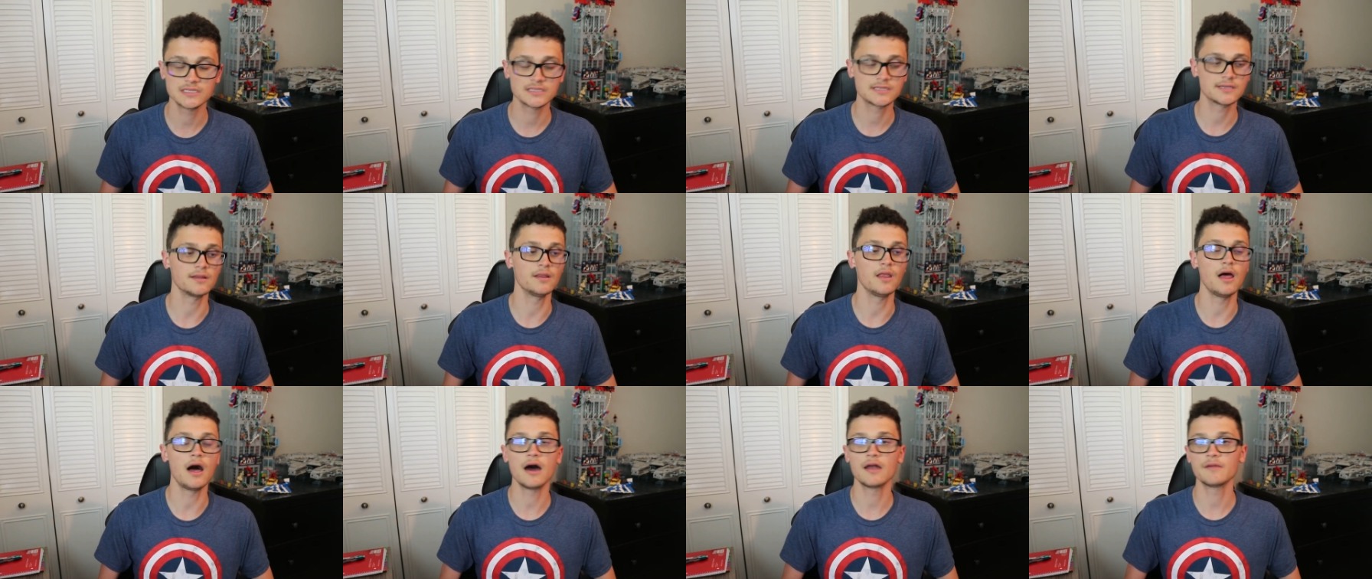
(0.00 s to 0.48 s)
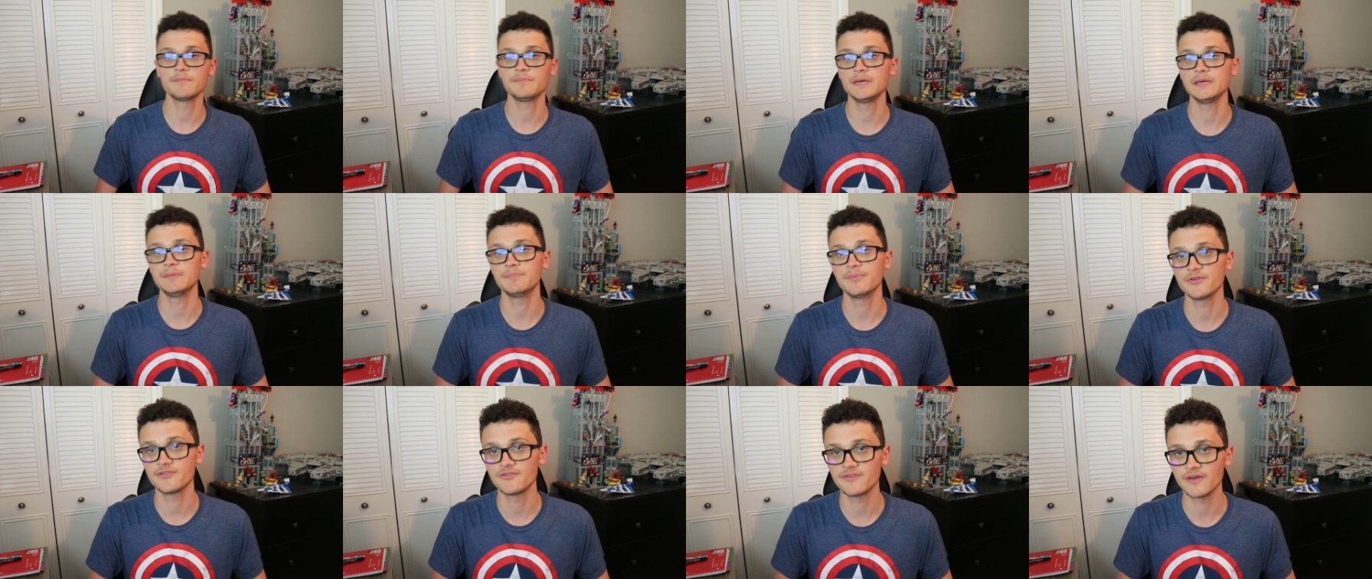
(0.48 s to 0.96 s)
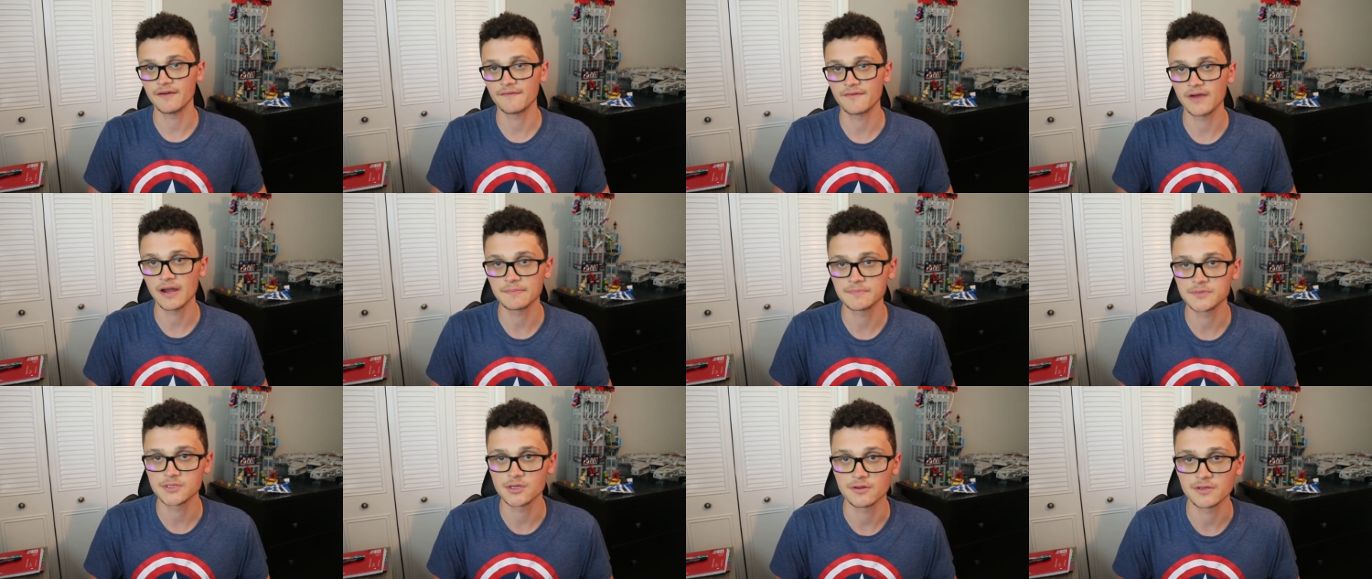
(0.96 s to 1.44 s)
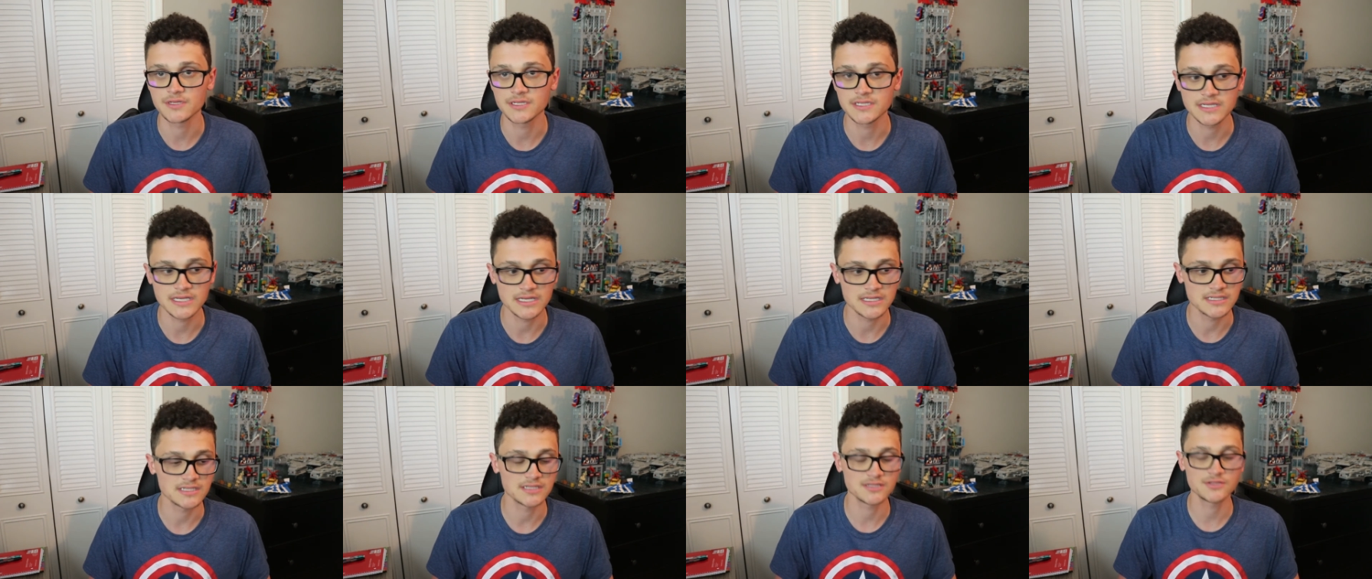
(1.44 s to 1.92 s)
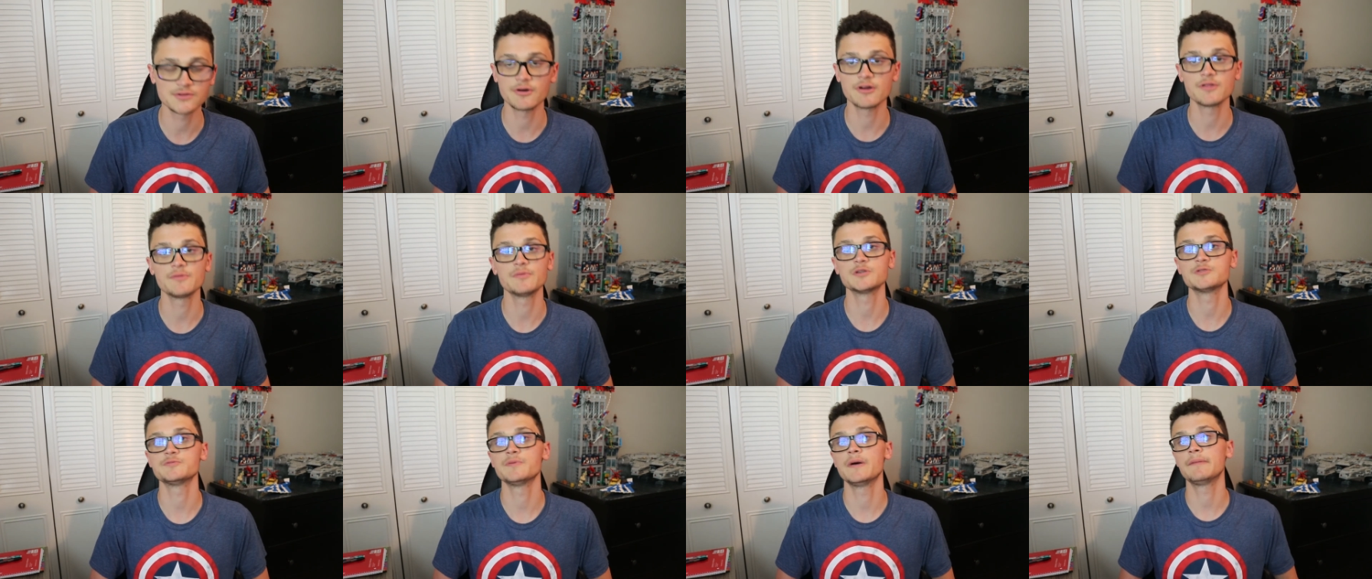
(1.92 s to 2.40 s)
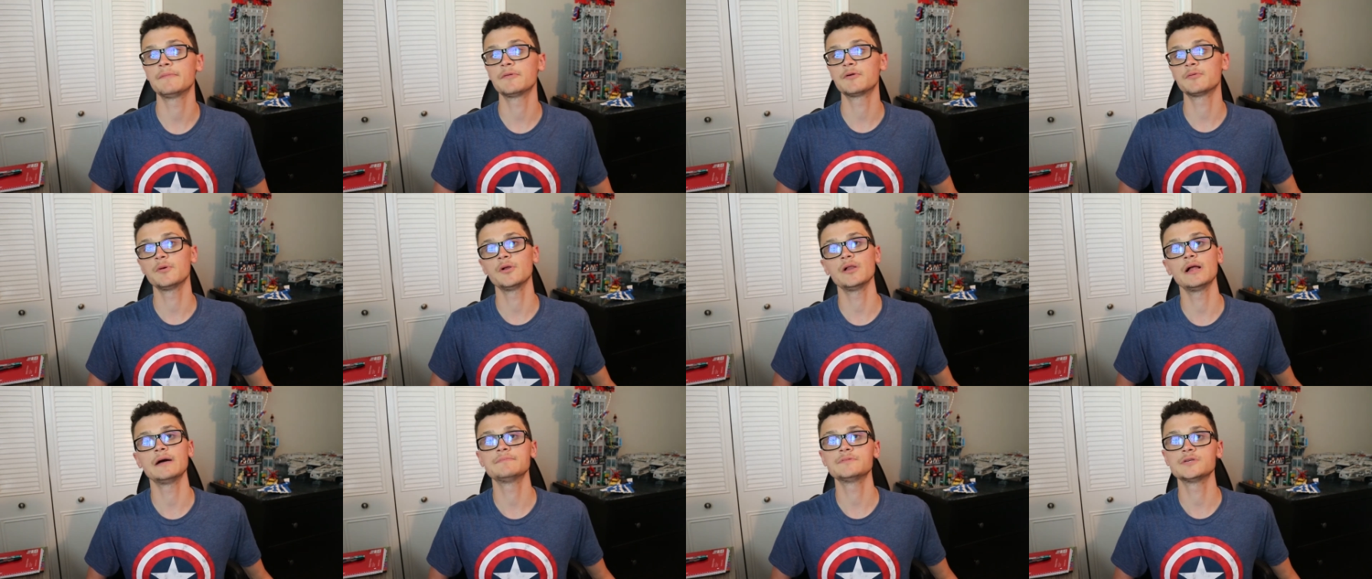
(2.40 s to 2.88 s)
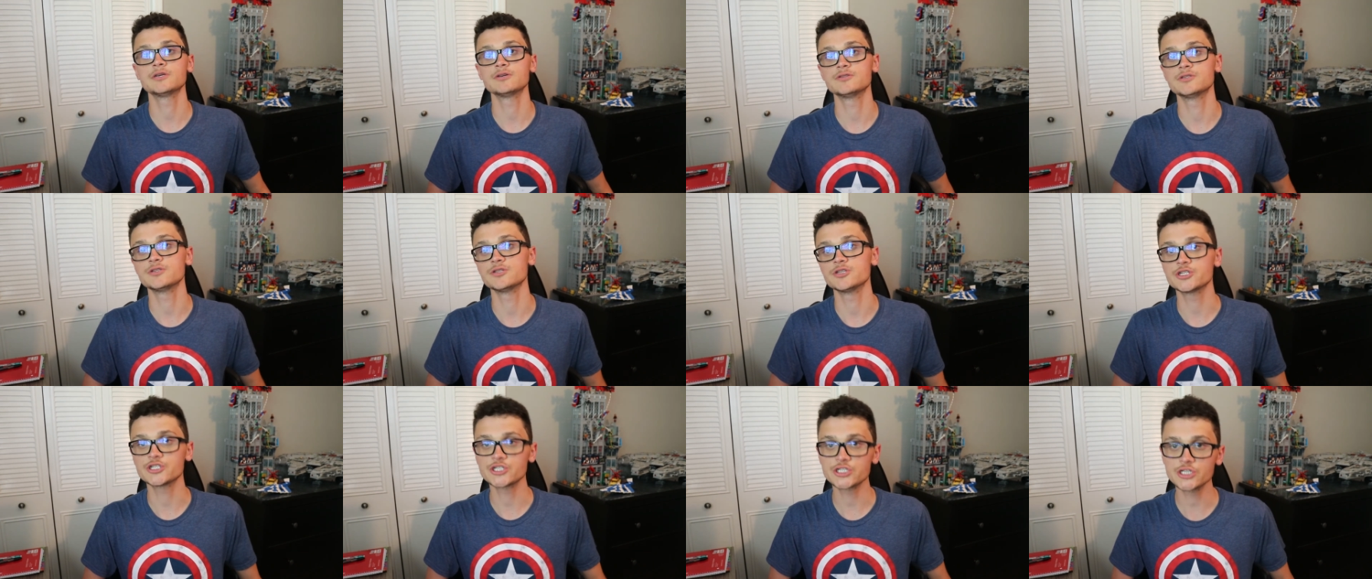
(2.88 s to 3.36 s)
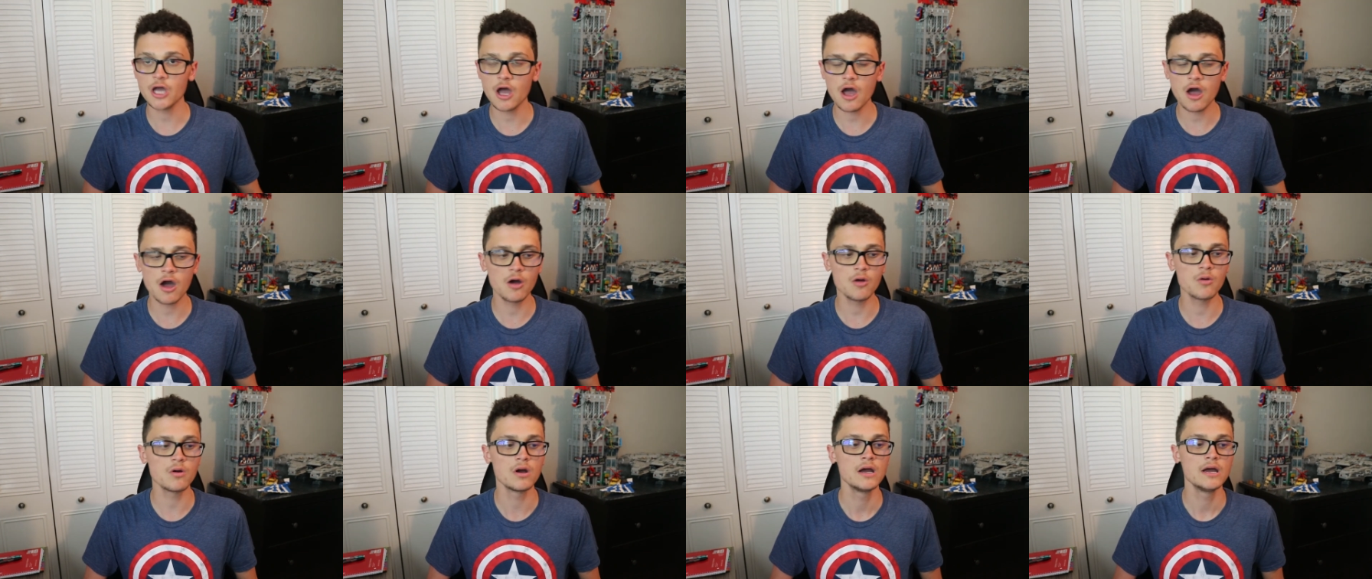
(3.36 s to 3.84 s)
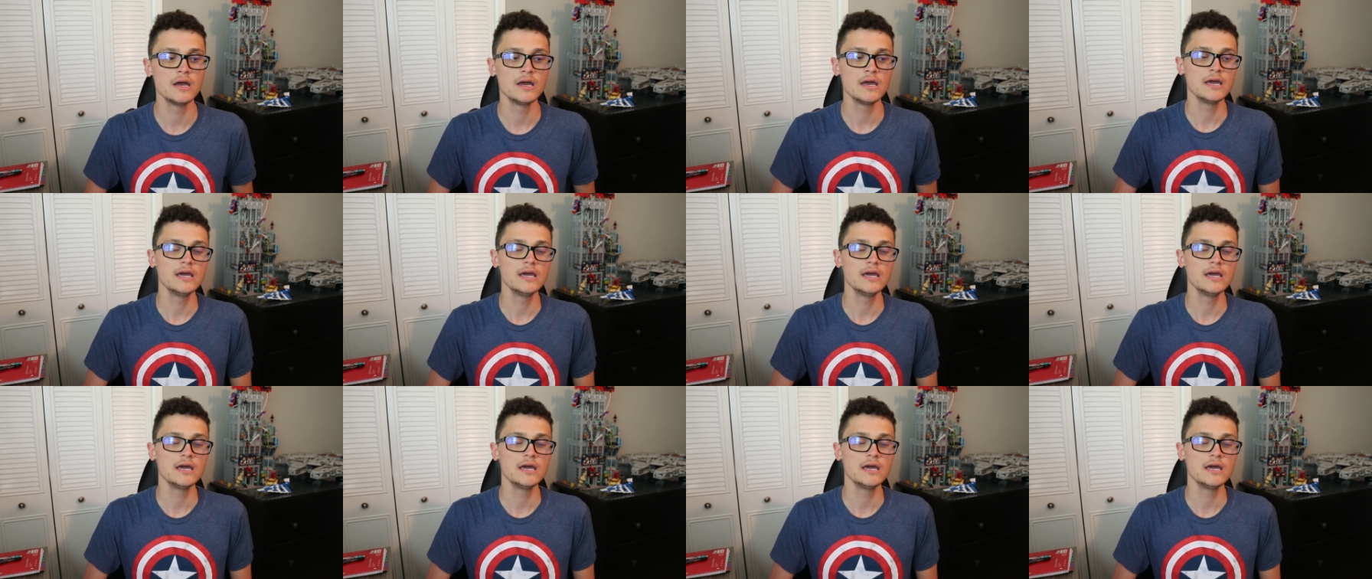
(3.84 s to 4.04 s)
It's a lot of people's favorite episode of the season. It's one of the most memorable episodes of the show.